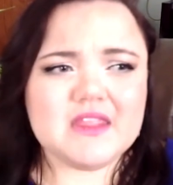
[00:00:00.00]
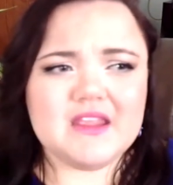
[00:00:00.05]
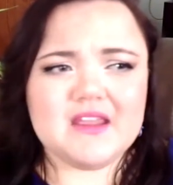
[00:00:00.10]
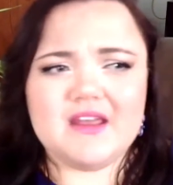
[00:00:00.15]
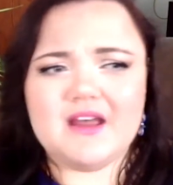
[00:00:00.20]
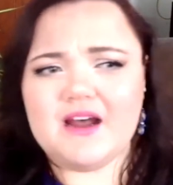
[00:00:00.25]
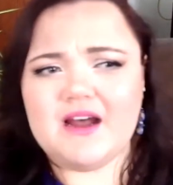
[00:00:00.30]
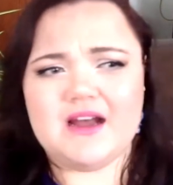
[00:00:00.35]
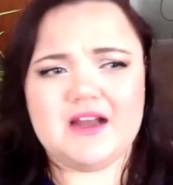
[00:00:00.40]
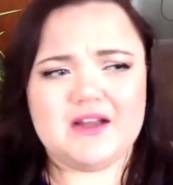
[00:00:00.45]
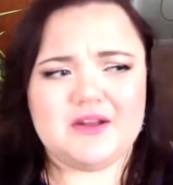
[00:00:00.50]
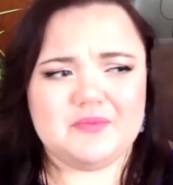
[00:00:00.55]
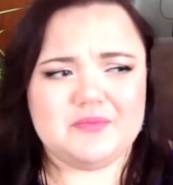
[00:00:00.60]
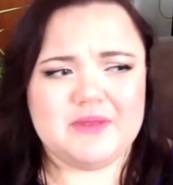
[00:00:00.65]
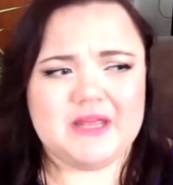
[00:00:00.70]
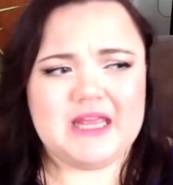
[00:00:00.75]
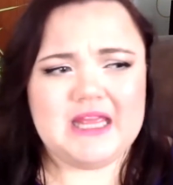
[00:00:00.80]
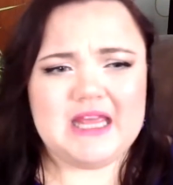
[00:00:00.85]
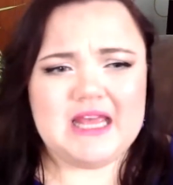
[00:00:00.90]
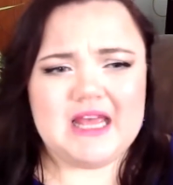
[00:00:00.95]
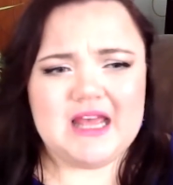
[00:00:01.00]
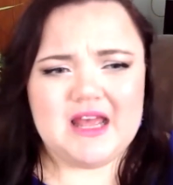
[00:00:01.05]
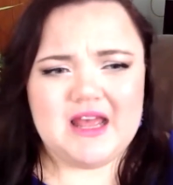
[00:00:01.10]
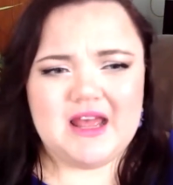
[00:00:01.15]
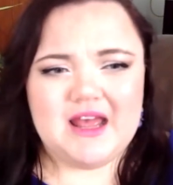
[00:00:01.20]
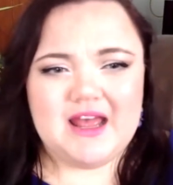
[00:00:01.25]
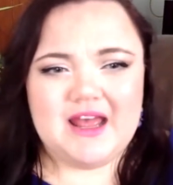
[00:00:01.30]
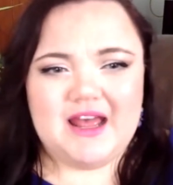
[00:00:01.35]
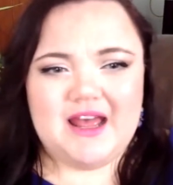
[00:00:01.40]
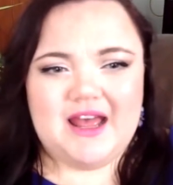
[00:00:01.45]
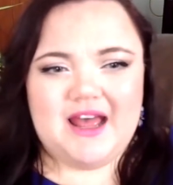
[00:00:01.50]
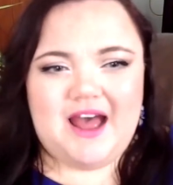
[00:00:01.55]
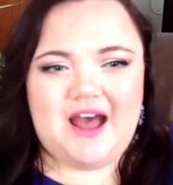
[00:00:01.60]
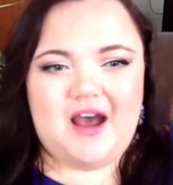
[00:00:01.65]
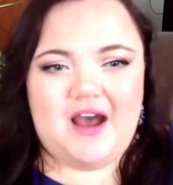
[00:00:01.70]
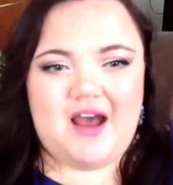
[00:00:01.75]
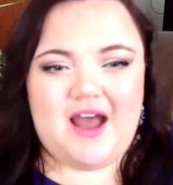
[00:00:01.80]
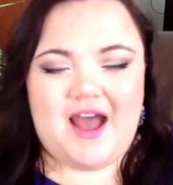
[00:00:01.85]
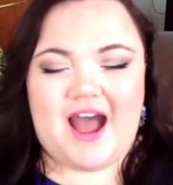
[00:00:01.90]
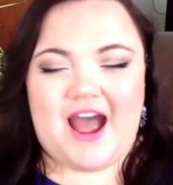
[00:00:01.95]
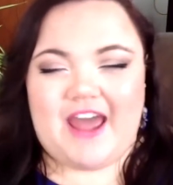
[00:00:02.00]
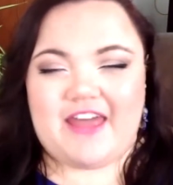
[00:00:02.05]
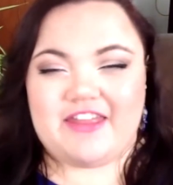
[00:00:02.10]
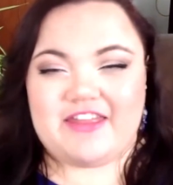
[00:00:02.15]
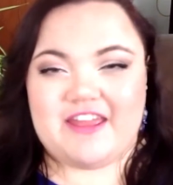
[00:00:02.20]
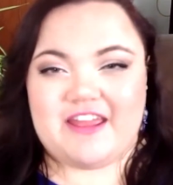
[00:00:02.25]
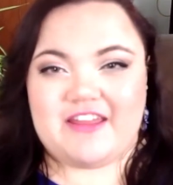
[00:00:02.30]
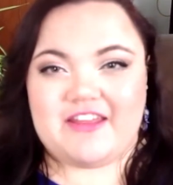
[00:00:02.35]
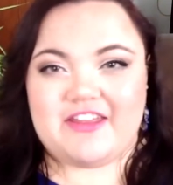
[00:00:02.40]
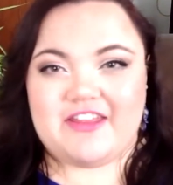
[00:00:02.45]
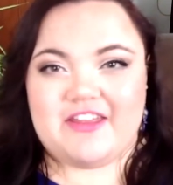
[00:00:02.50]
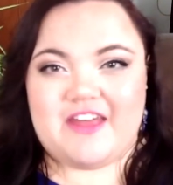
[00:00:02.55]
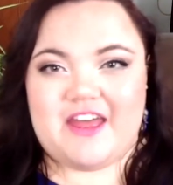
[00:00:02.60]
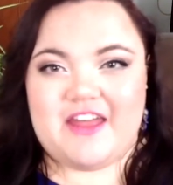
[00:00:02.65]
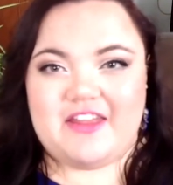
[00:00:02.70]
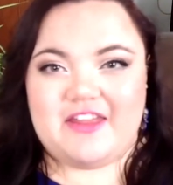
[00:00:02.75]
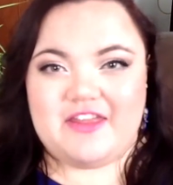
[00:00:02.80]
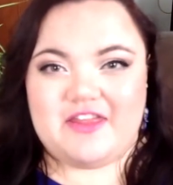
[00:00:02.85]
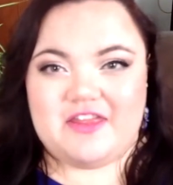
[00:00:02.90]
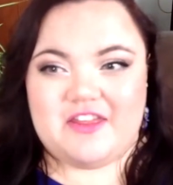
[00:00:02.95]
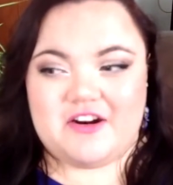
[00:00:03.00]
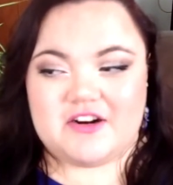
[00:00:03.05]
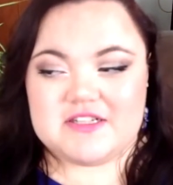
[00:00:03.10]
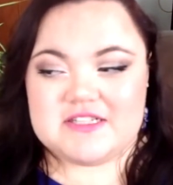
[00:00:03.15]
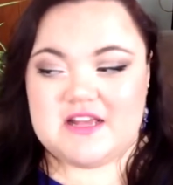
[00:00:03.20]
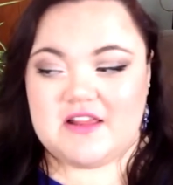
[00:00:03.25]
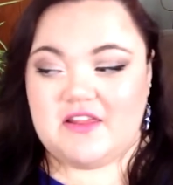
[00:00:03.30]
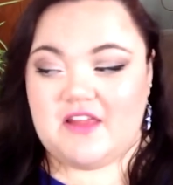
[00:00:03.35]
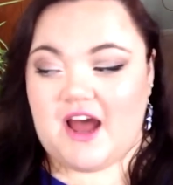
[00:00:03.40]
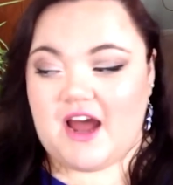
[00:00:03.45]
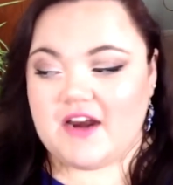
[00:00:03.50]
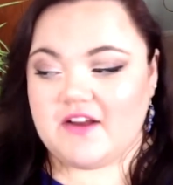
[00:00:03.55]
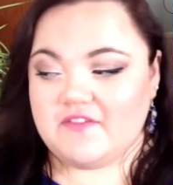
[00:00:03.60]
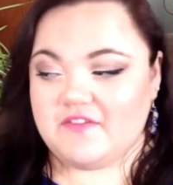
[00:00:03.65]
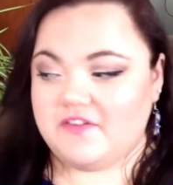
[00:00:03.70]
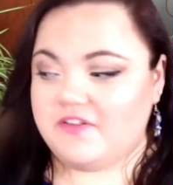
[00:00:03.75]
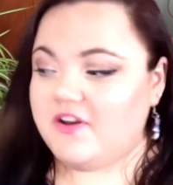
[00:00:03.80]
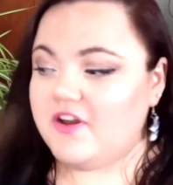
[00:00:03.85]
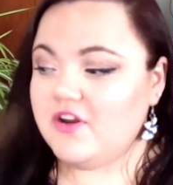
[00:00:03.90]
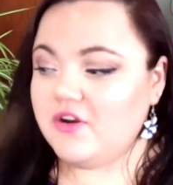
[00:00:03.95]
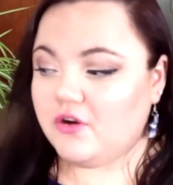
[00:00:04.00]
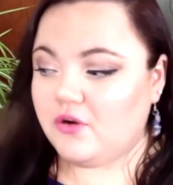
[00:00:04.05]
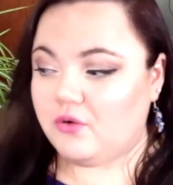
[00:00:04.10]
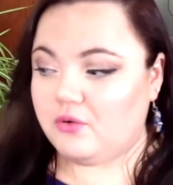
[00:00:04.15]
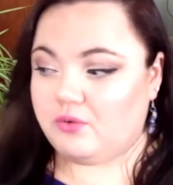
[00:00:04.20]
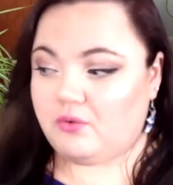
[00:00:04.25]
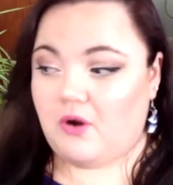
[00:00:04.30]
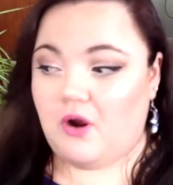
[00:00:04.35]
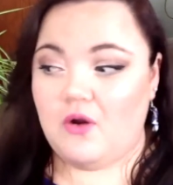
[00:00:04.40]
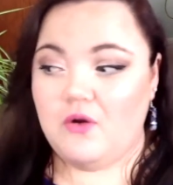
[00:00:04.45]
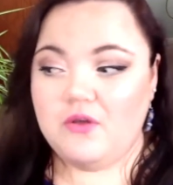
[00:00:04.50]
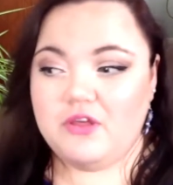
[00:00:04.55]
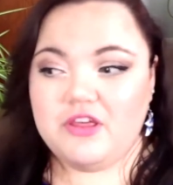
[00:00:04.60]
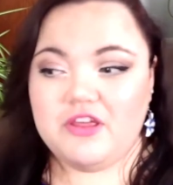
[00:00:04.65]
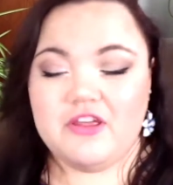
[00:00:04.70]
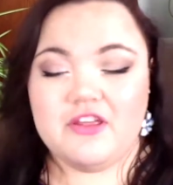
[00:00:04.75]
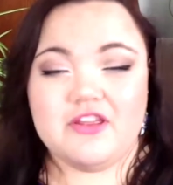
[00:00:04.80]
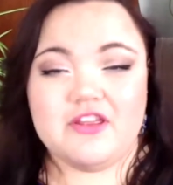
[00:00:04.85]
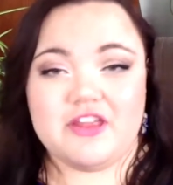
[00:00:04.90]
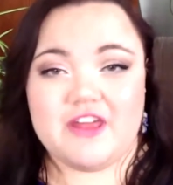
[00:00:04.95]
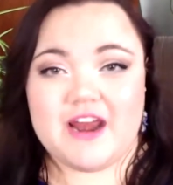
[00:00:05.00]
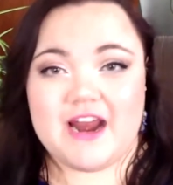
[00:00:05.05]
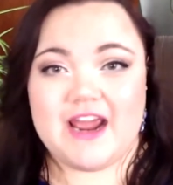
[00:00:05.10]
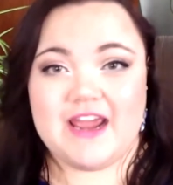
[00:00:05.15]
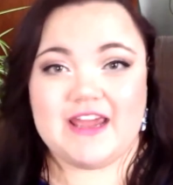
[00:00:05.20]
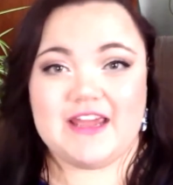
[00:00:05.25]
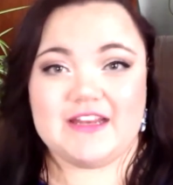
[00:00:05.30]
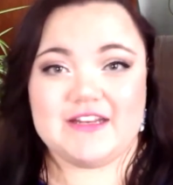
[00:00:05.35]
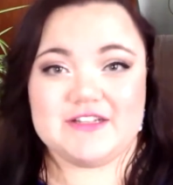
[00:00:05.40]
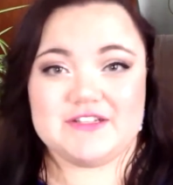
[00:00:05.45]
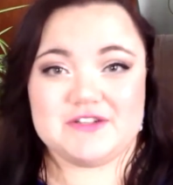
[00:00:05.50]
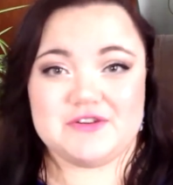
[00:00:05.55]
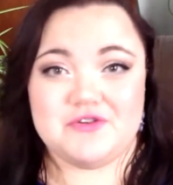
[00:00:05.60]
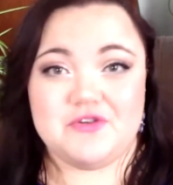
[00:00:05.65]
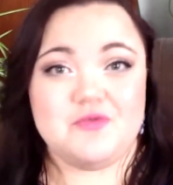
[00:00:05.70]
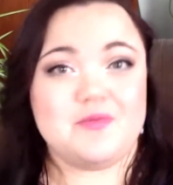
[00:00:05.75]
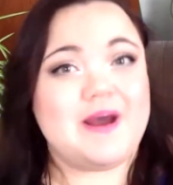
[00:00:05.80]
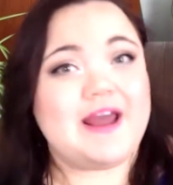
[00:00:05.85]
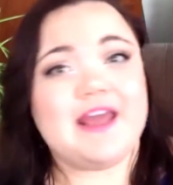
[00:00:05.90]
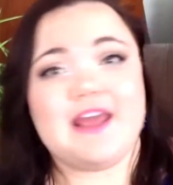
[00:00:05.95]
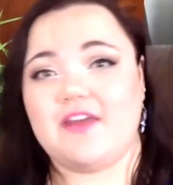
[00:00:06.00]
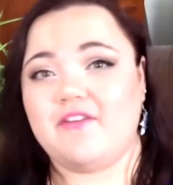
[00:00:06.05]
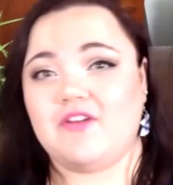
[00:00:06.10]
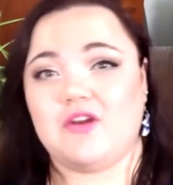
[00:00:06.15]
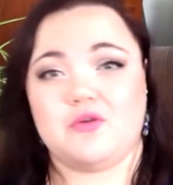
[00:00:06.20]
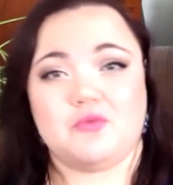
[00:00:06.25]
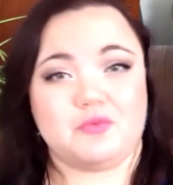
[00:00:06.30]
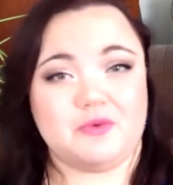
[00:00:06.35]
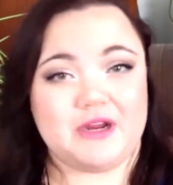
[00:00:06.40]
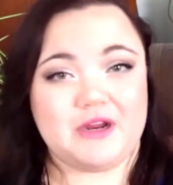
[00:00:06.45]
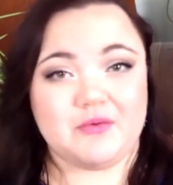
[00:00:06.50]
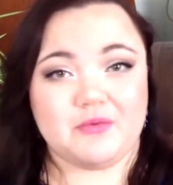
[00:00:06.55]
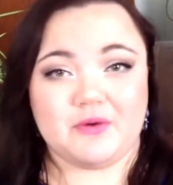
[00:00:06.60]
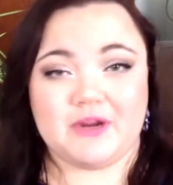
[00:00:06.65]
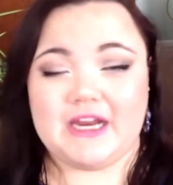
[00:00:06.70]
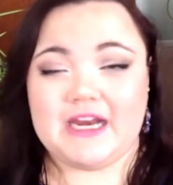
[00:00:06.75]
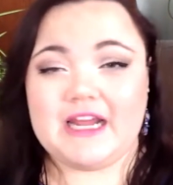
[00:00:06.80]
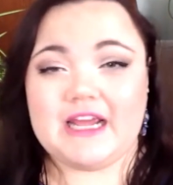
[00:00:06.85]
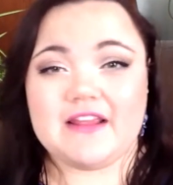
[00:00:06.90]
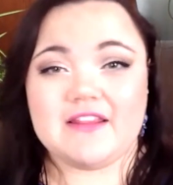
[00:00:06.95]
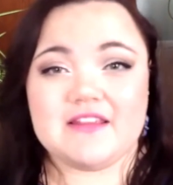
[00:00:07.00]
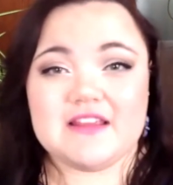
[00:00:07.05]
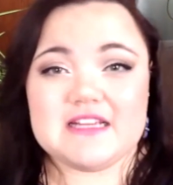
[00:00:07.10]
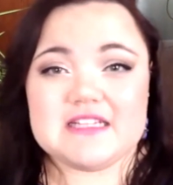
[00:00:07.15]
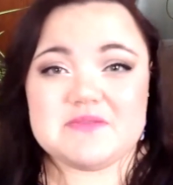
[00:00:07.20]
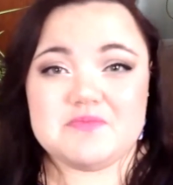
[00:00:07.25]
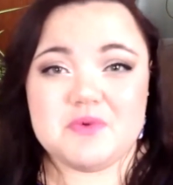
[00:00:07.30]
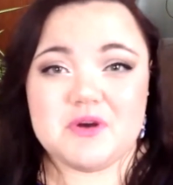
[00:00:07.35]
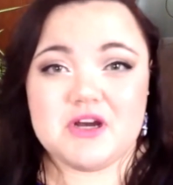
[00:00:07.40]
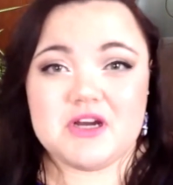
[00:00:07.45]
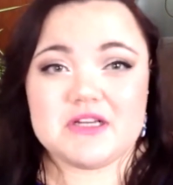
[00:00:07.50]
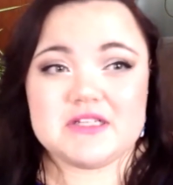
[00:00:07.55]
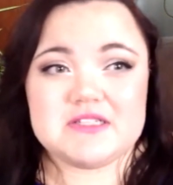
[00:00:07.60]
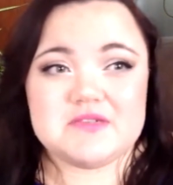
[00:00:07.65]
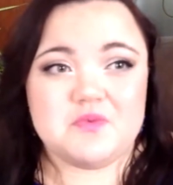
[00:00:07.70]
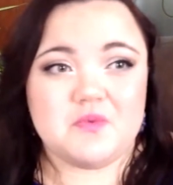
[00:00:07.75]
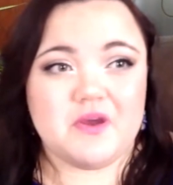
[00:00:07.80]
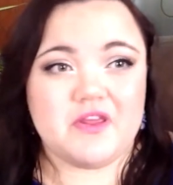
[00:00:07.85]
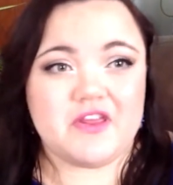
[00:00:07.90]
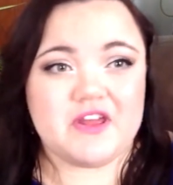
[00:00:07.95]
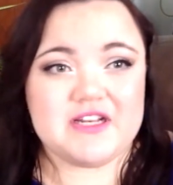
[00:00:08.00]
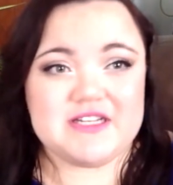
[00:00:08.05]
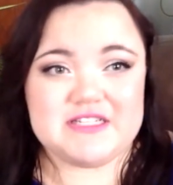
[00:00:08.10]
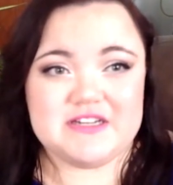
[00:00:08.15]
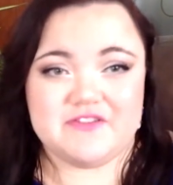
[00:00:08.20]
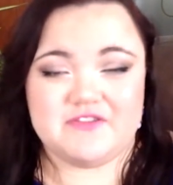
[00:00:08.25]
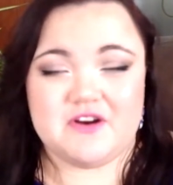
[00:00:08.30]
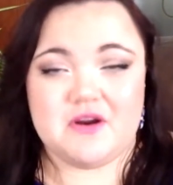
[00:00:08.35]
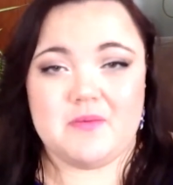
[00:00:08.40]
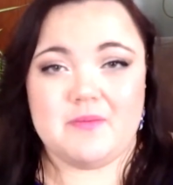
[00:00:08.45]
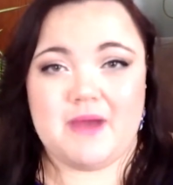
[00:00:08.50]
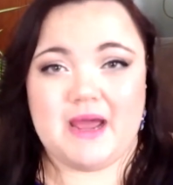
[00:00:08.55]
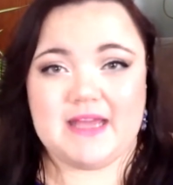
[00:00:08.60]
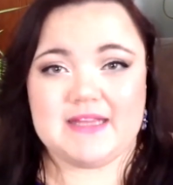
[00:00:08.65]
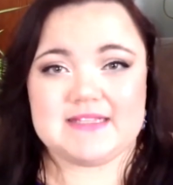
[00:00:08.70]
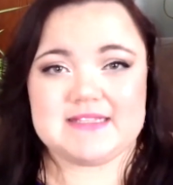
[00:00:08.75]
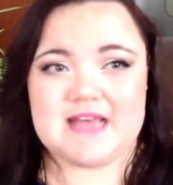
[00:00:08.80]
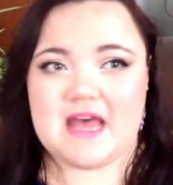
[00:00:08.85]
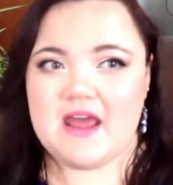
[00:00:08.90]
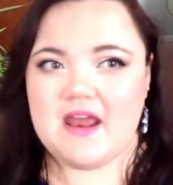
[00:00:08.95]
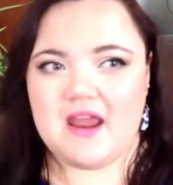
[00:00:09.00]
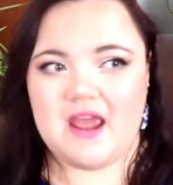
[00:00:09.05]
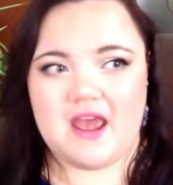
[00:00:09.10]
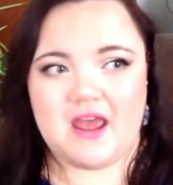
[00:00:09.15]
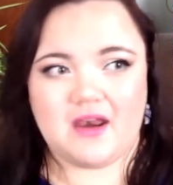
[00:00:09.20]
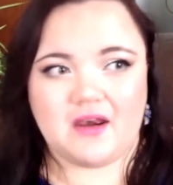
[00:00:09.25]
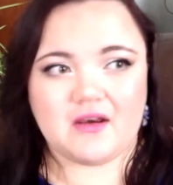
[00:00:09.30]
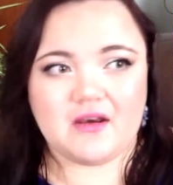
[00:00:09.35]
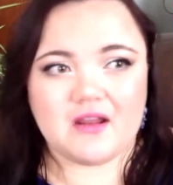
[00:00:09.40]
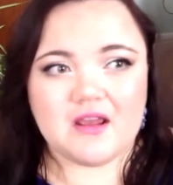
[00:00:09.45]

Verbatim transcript: Um, I think that there's a lot of growth that I can do by even rereading these books with a different mindset and